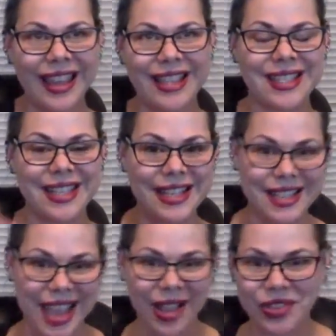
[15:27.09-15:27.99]
that stands
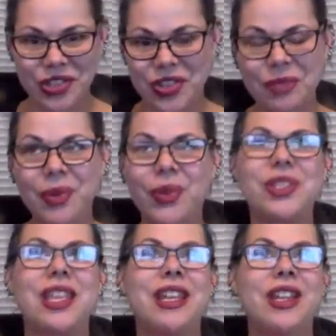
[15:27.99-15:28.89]
out to you the
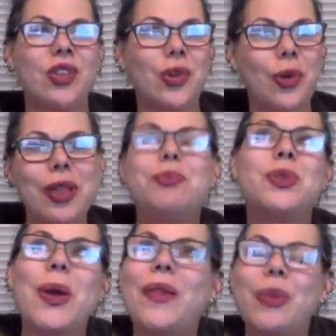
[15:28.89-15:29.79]
most, that either creeps
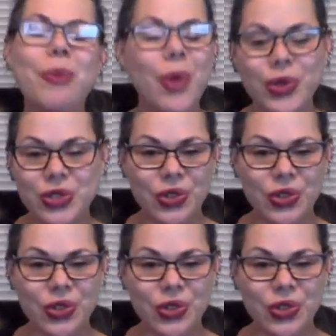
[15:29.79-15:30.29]
you out the most,